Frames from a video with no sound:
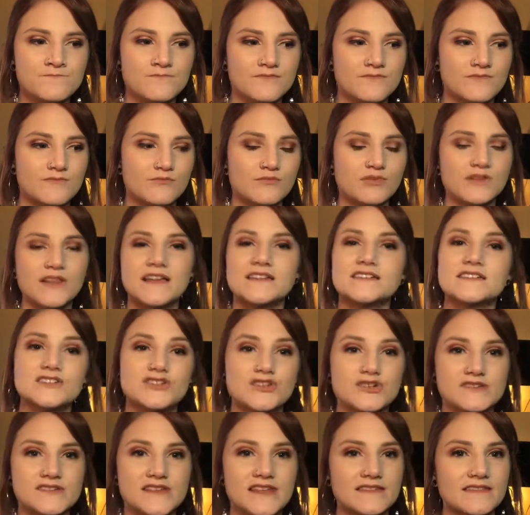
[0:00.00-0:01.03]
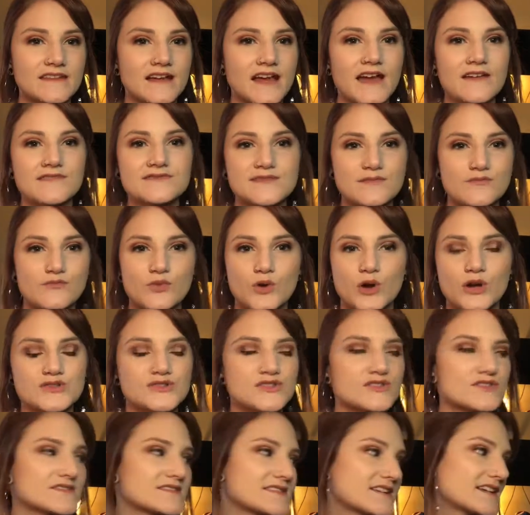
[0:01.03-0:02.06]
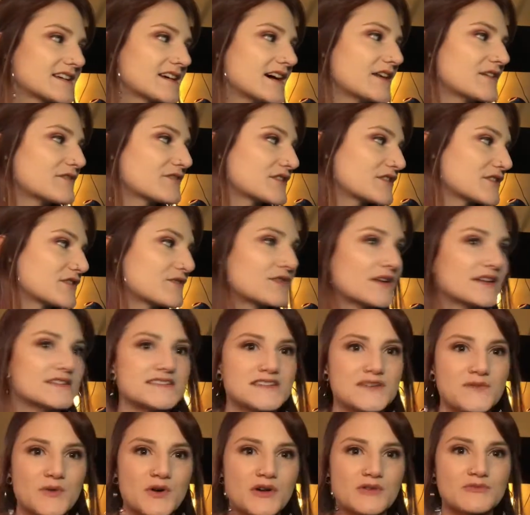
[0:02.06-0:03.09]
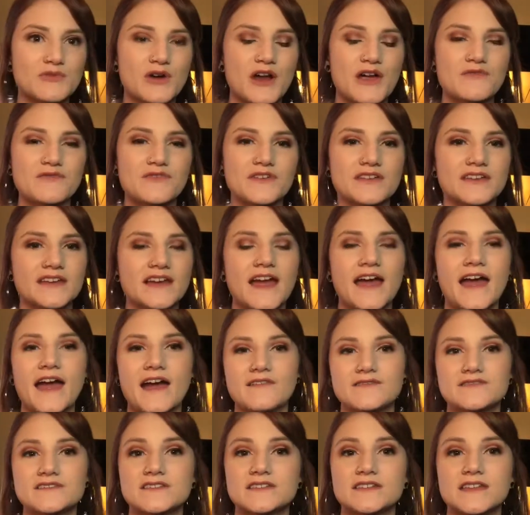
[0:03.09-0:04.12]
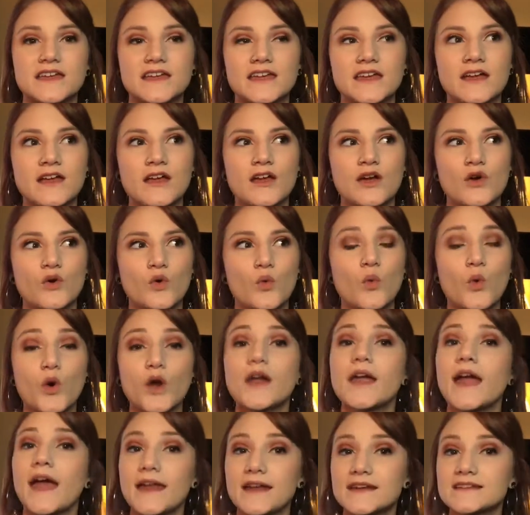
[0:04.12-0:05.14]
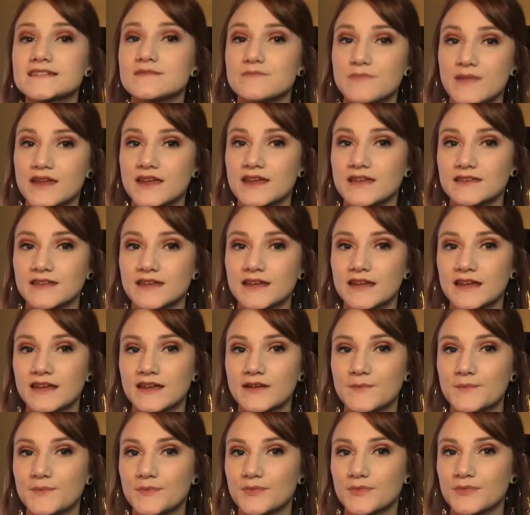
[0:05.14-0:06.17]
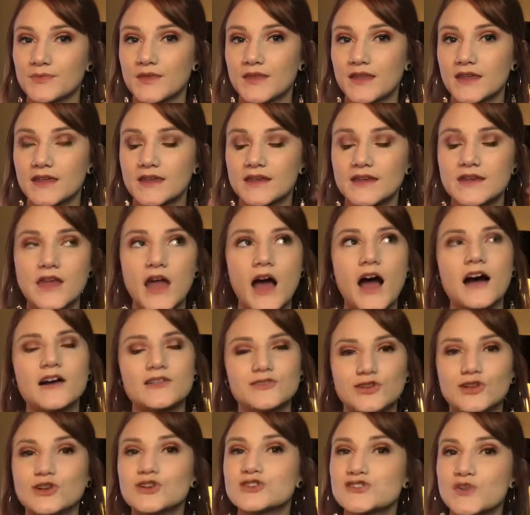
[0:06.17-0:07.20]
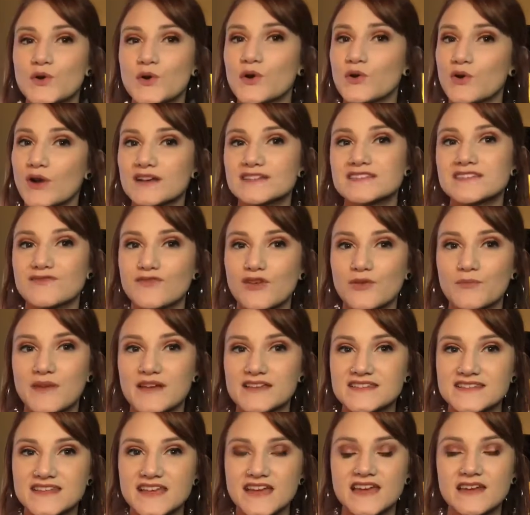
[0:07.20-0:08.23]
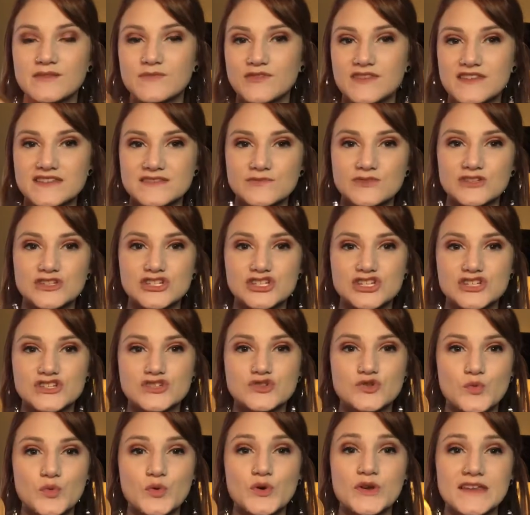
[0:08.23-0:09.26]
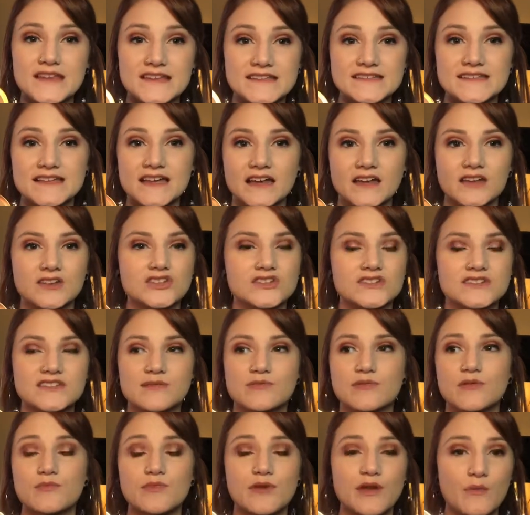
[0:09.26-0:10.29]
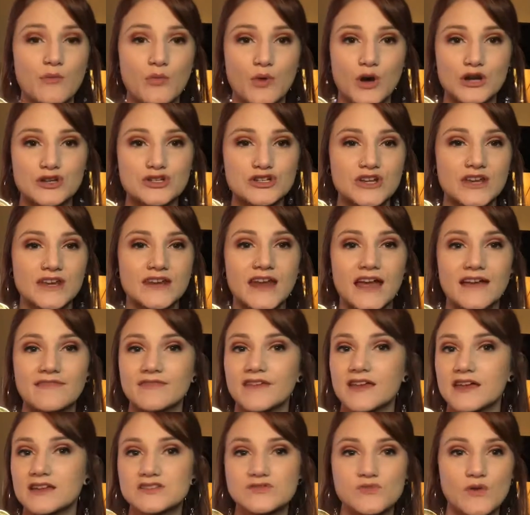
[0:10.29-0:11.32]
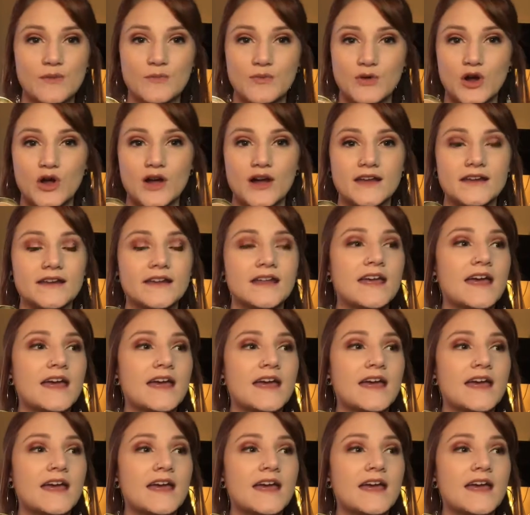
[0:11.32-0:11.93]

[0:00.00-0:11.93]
blend into your skin. Like, I have some bronzers, like kind of like the Fenty one, where I feel like I have to like work at it to make it like not look so aggressive on my skin. But this one's just super easy. I can just dip a big brush in and like swipe it on,